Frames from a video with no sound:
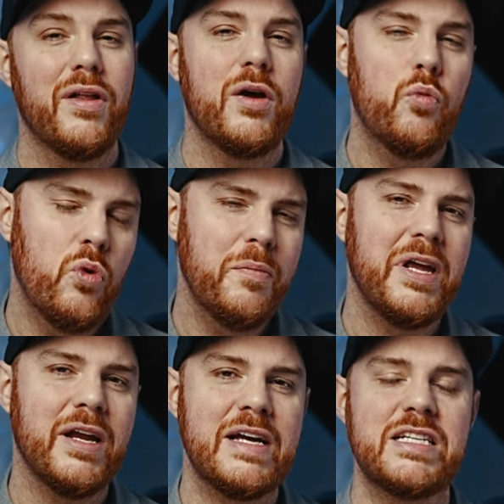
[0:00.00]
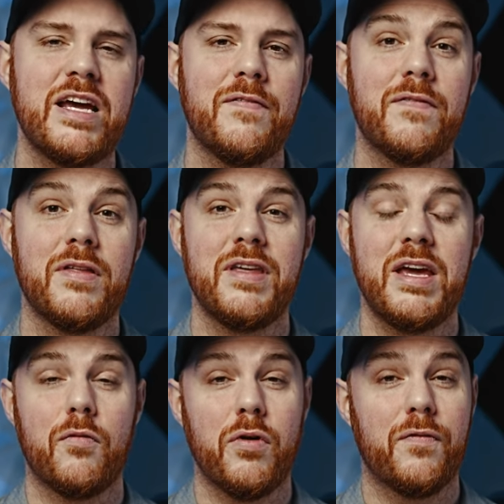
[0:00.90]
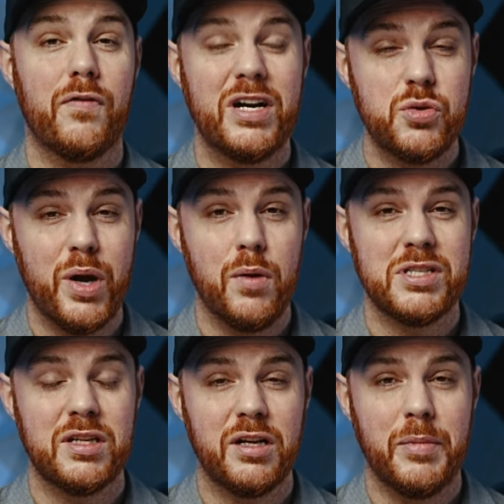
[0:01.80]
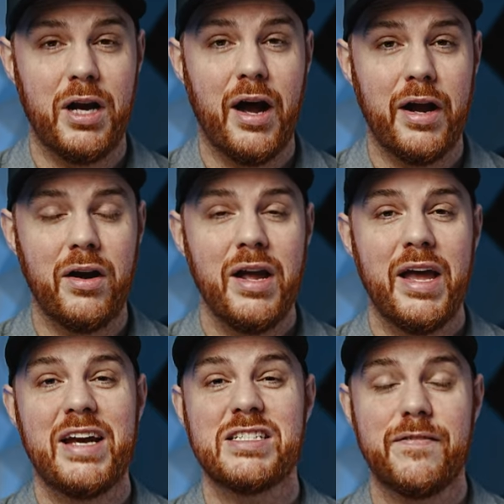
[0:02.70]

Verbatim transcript: it would be nice if the refresh rate was a little bit higher. It is a